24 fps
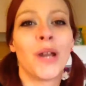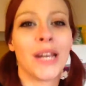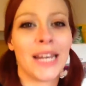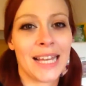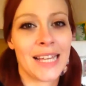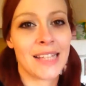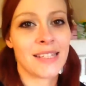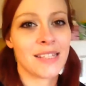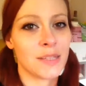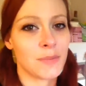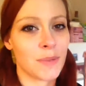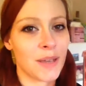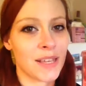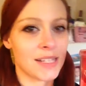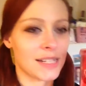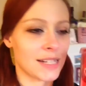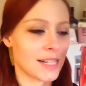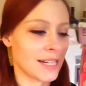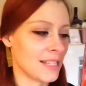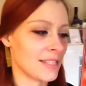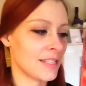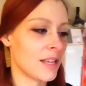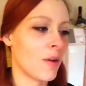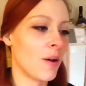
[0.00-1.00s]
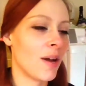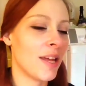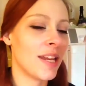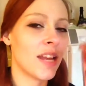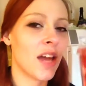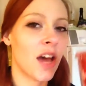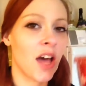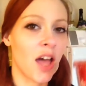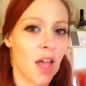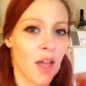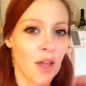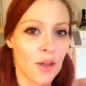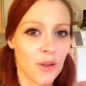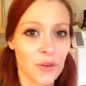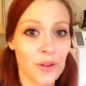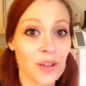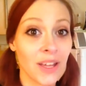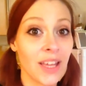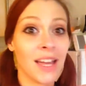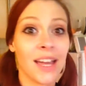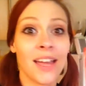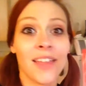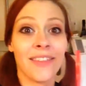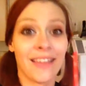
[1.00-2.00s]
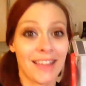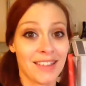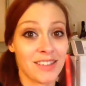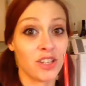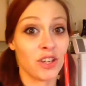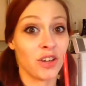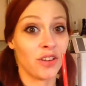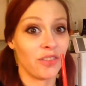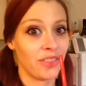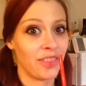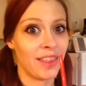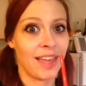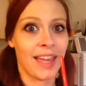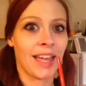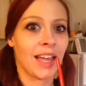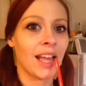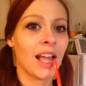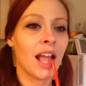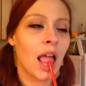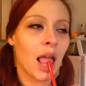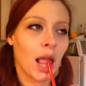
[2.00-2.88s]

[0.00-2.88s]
litres basically. So I know that's a good thing.